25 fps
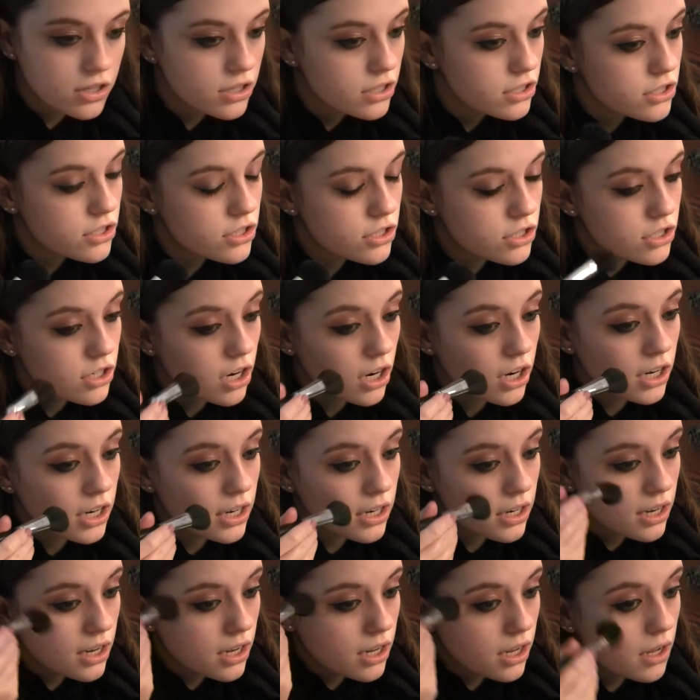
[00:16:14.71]

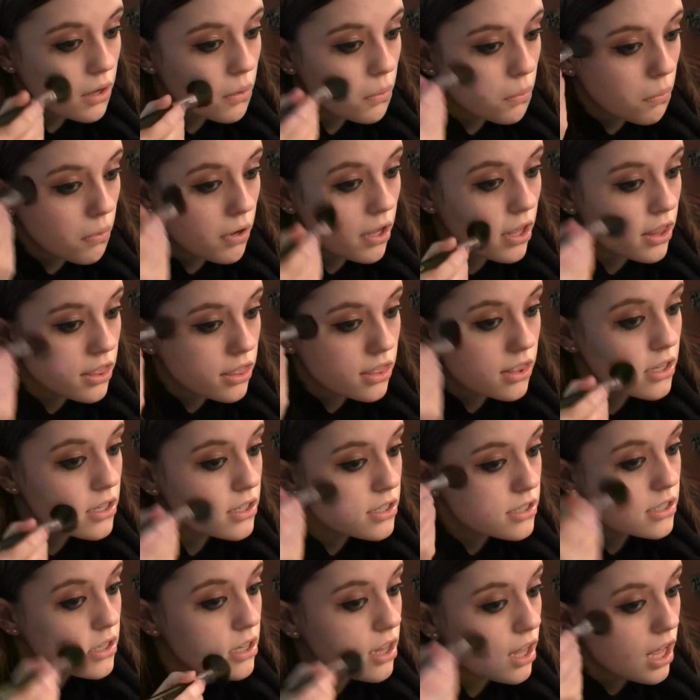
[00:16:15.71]
start with
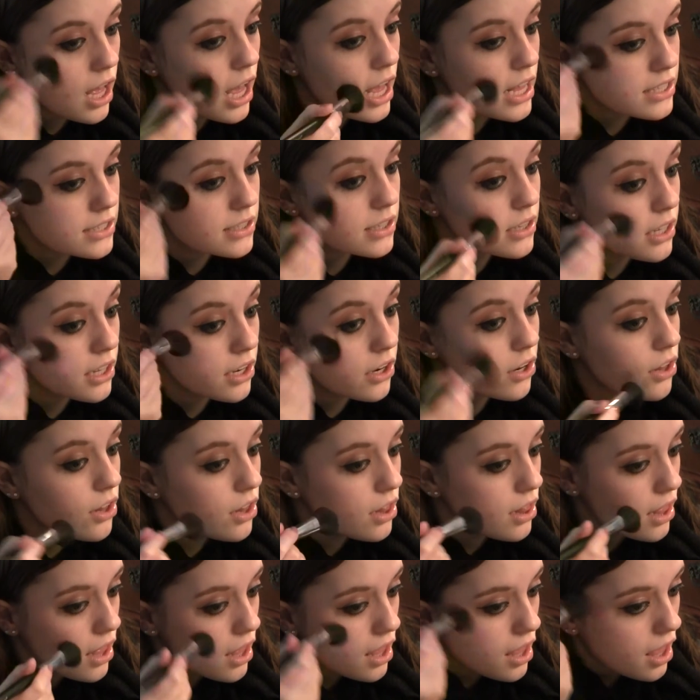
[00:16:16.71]
as
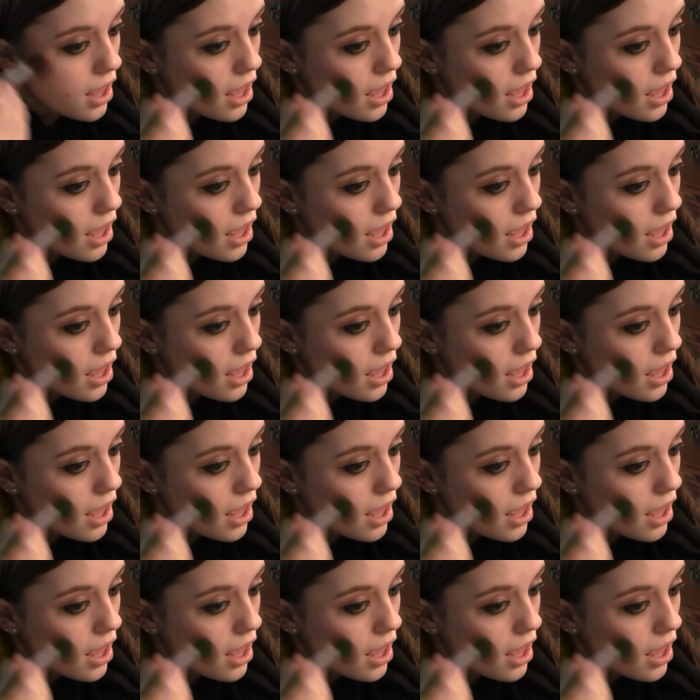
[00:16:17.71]
little,